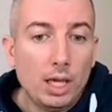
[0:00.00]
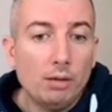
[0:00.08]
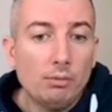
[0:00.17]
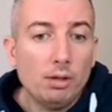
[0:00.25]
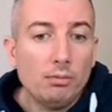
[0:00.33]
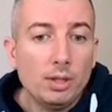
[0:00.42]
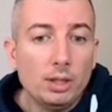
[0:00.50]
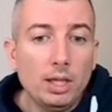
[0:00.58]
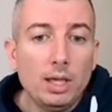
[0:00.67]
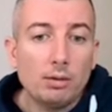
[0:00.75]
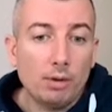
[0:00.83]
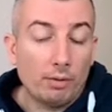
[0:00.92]
And when we
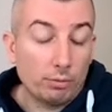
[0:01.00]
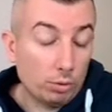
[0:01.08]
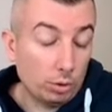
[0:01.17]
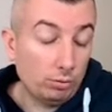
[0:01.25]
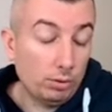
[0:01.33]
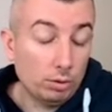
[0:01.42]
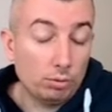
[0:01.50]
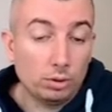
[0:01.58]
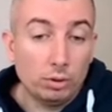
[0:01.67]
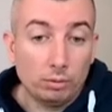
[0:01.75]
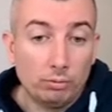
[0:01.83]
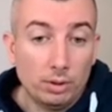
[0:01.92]
take, of course with the rook,
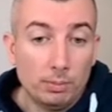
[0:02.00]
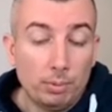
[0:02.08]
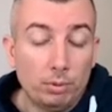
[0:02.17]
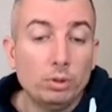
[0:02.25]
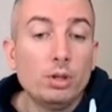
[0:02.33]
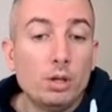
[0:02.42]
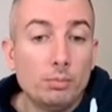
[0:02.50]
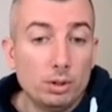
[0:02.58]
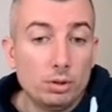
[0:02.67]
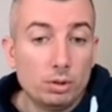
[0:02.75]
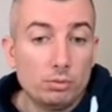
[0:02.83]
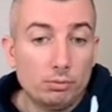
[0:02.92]
not with the pawn,
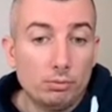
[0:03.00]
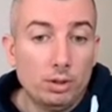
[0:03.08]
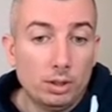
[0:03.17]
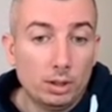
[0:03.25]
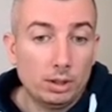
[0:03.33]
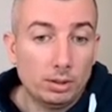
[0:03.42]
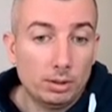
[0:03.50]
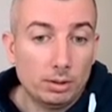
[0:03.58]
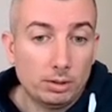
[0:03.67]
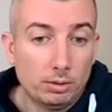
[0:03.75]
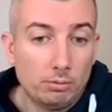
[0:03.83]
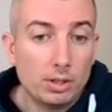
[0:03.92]
because
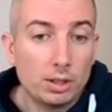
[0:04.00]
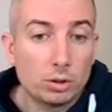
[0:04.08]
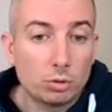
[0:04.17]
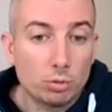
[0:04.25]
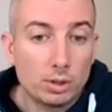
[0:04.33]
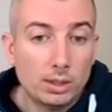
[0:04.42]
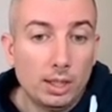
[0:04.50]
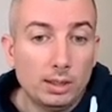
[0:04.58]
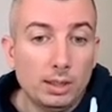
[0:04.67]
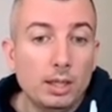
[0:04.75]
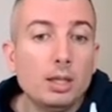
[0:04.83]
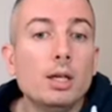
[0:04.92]
the weakness should stay
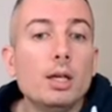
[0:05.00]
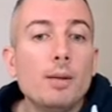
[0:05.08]
there.